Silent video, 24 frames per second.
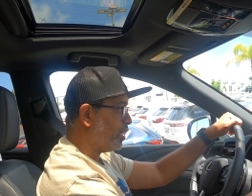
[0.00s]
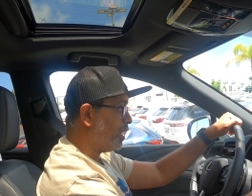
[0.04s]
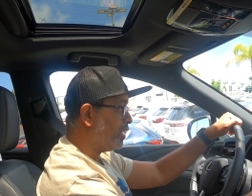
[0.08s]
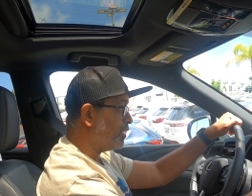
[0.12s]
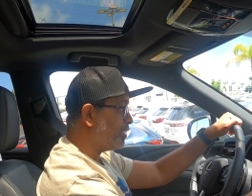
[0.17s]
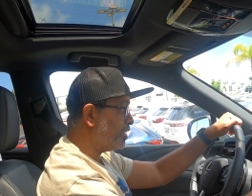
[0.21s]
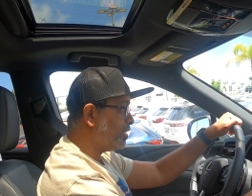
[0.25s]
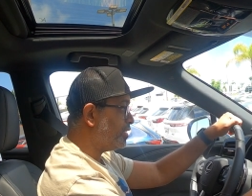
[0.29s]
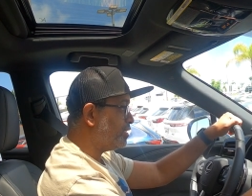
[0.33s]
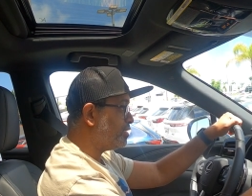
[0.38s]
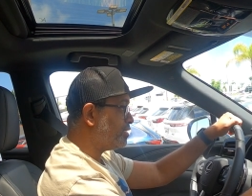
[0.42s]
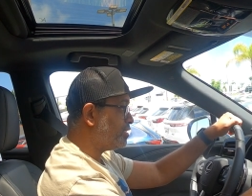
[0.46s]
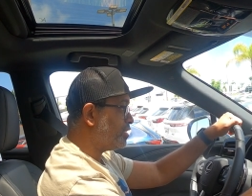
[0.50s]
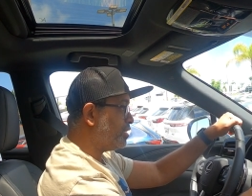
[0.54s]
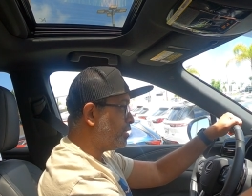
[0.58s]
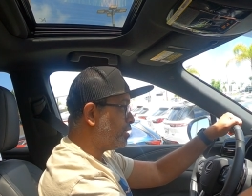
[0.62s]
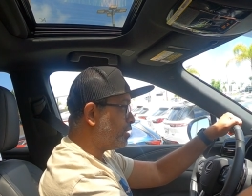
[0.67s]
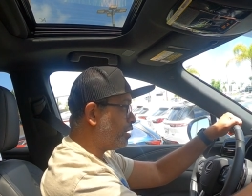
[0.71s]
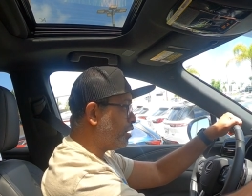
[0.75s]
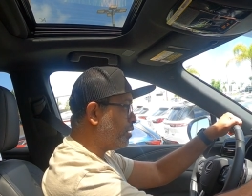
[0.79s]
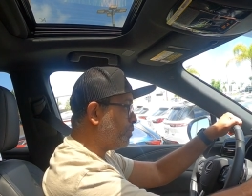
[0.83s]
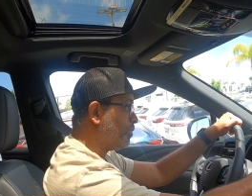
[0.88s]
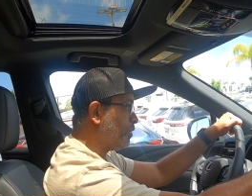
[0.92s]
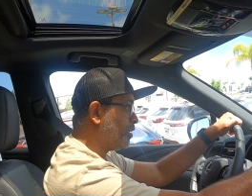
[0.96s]
I didn't see
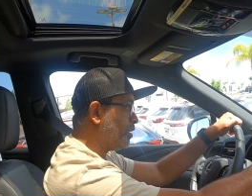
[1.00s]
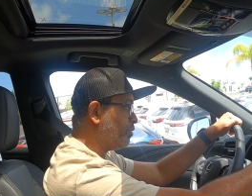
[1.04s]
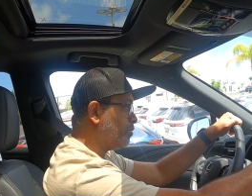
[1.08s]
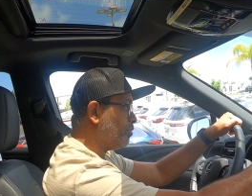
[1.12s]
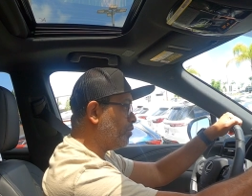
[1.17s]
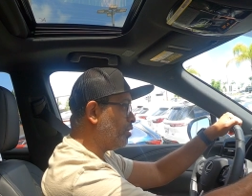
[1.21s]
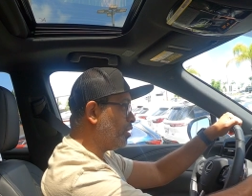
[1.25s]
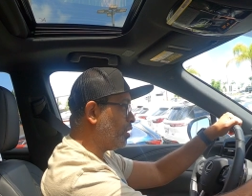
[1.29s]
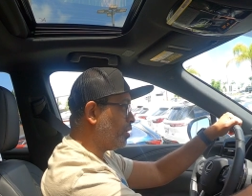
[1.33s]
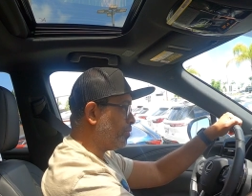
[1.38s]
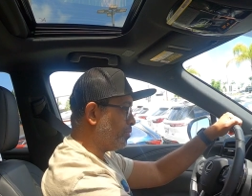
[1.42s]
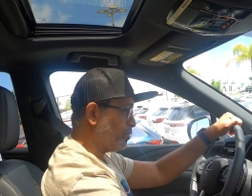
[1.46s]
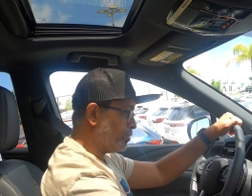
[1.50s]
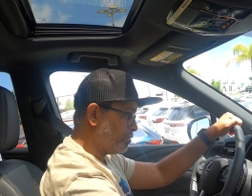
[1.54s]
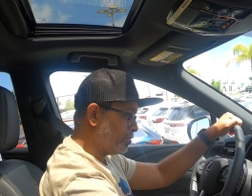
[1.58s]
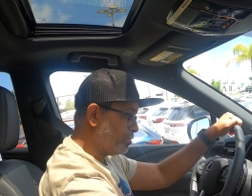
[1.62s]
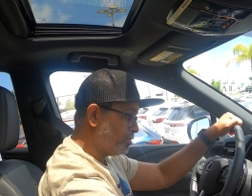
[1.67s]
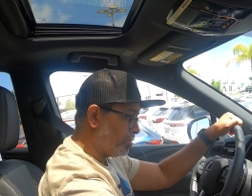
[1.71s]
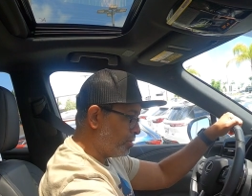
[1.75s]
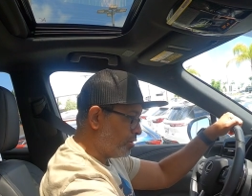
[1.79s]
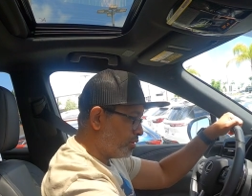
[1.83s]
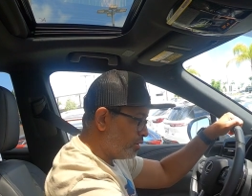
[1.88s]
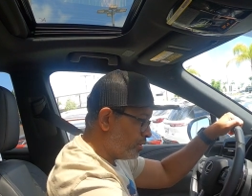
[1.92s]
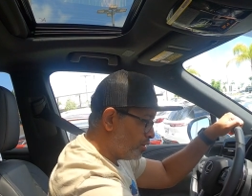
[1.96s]
CarPlay roll up.
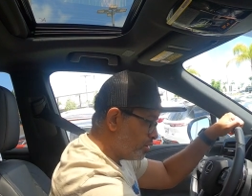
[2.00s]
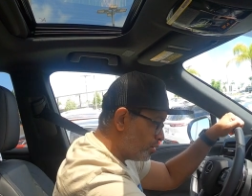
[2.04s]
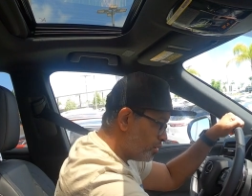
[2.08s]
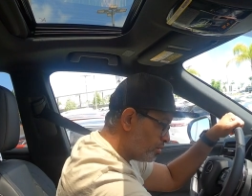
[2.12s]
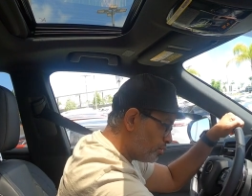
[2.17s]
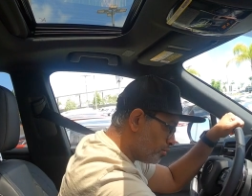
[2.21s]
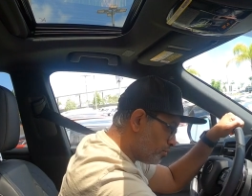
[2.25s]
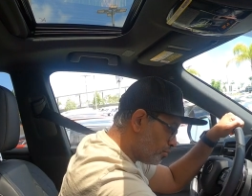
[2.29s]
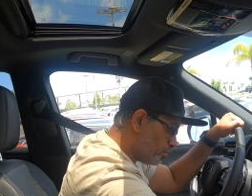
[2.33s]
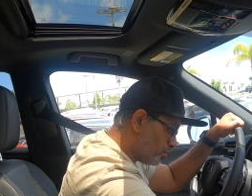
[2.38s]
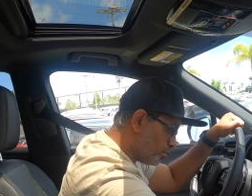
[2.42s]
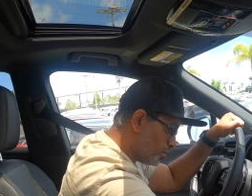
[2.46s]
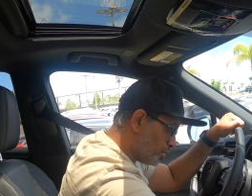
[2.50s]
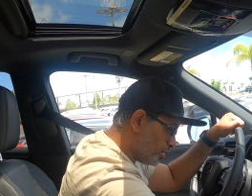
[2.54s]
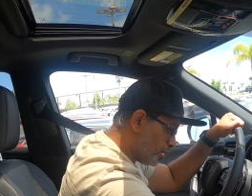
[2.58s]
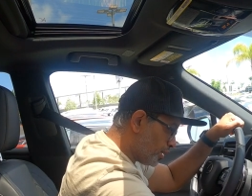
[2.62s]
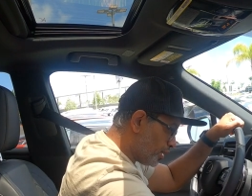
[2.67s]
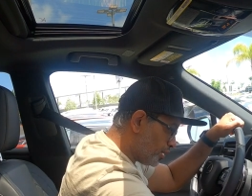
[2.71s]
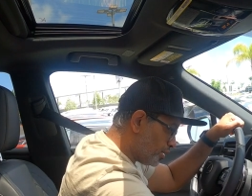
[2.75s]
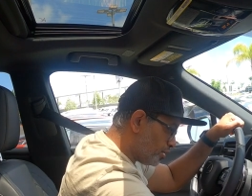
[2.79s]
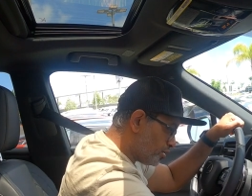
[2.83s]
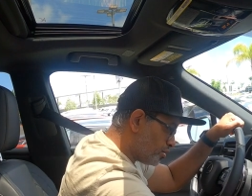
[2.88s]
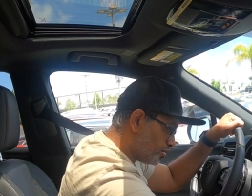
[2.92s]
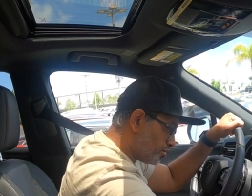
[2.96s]
And
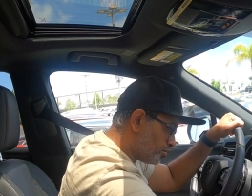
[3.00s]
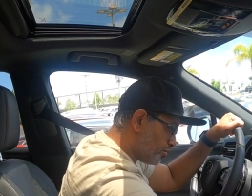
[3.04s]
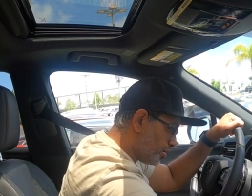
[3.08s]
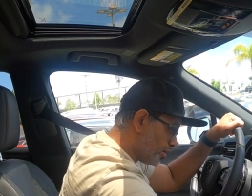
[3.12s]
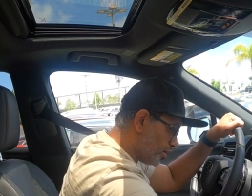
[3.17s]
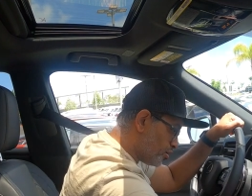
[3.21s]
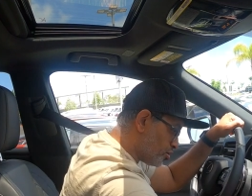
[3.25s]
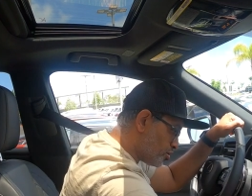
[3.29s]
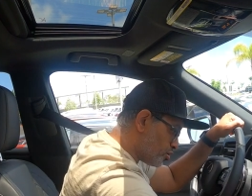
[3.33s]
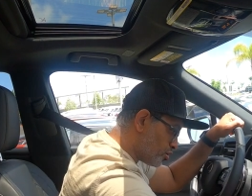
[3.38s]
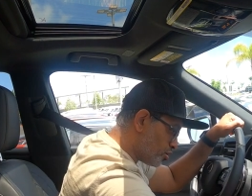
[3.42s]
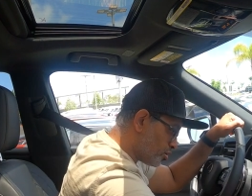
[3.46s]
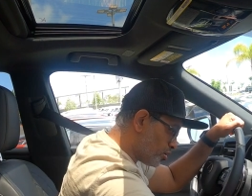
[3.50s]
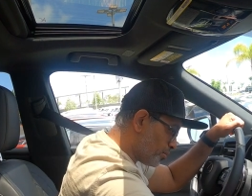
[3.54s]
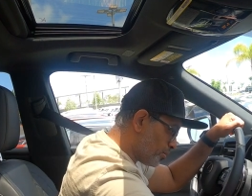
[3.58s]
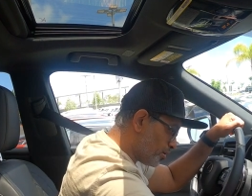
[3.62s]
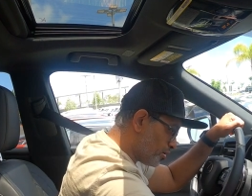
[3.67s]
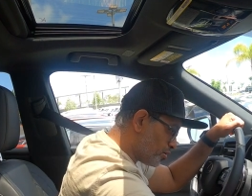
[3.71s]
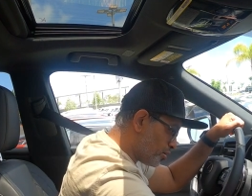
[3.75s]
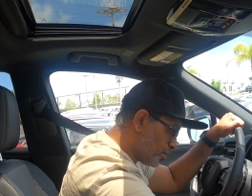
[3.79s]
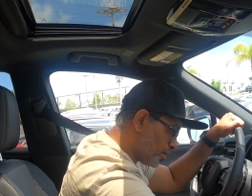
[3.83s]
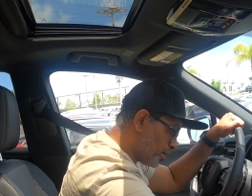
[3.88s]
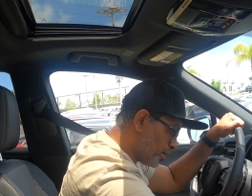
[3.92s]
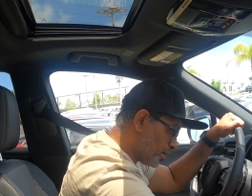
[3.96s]
that is strange. Let
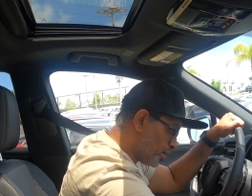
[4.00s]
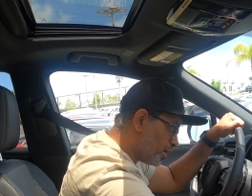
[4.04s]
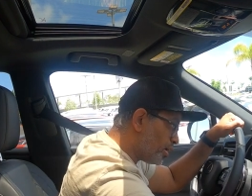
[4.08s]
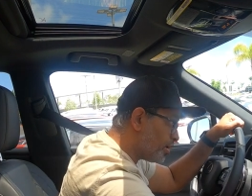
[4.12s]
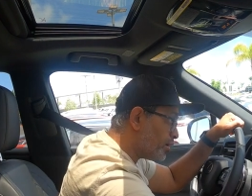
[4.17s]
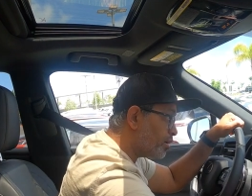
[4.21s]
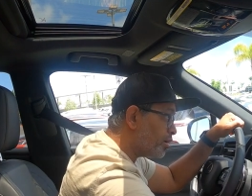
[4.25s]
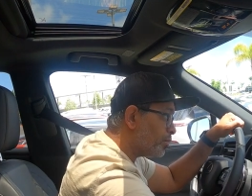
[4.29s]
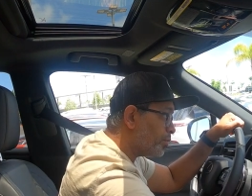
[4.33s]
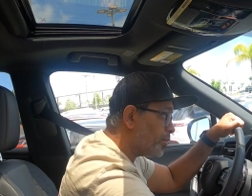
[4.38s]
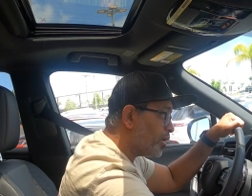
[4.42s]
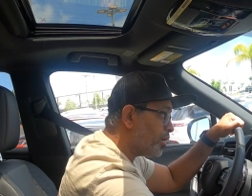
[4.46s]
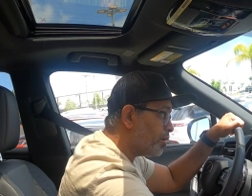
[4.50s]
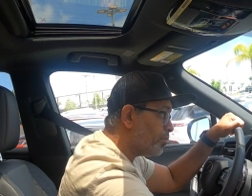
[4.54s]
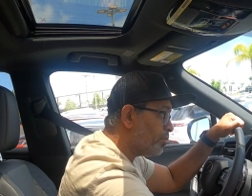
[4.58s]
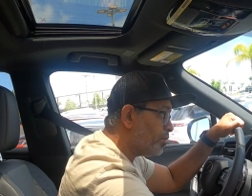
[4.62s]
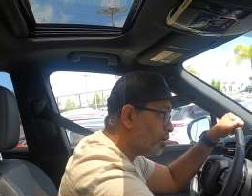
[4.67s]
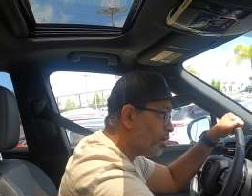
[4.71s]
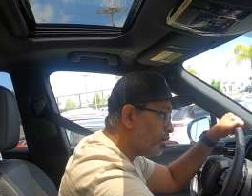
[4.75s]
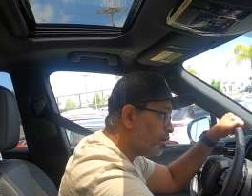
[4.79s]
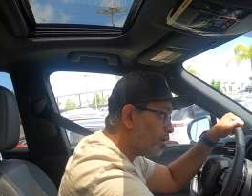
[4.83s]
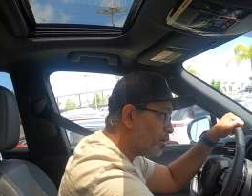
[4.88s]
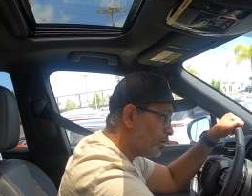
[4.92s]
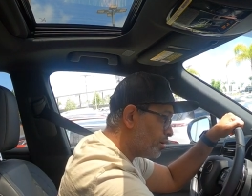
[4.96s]
me try that again. Let me
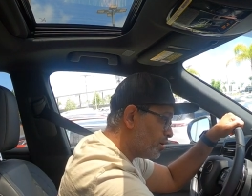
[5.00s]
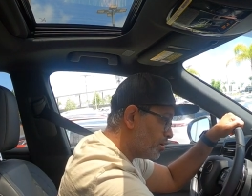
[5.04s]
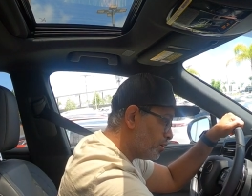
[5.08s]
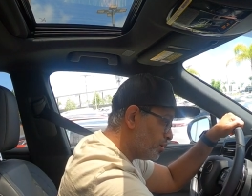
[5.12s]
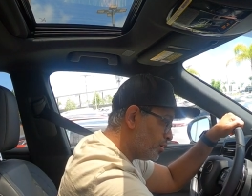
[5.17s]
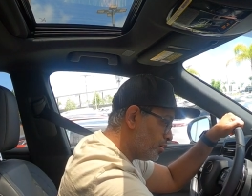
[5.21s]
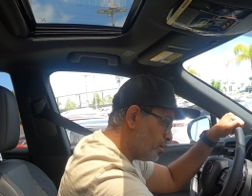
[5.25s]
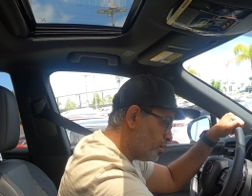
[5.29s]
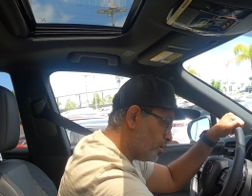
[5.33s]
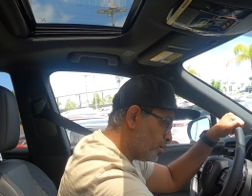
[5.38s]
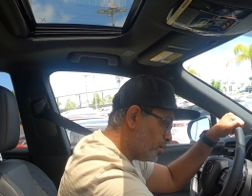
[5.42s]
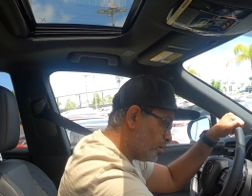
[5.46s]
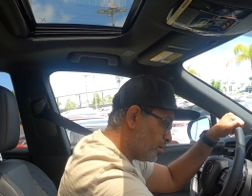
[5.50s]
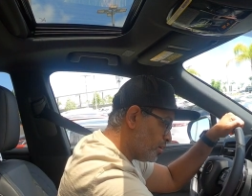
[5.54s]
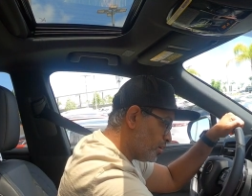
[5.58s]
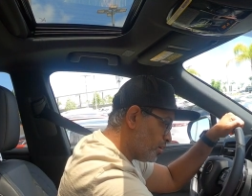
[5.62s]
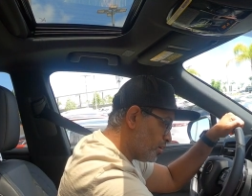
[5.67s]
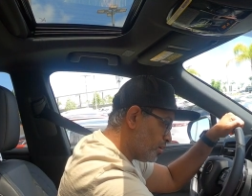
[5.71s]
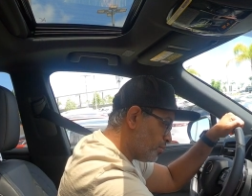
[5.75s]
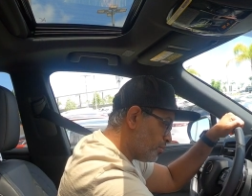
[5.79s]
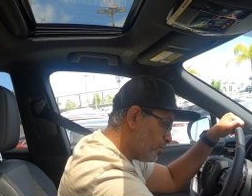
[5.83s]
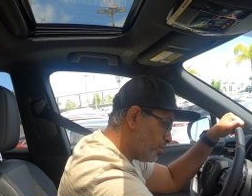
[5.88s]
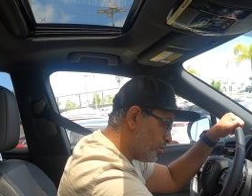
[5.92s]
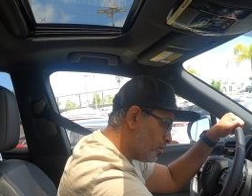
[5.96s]
unplug and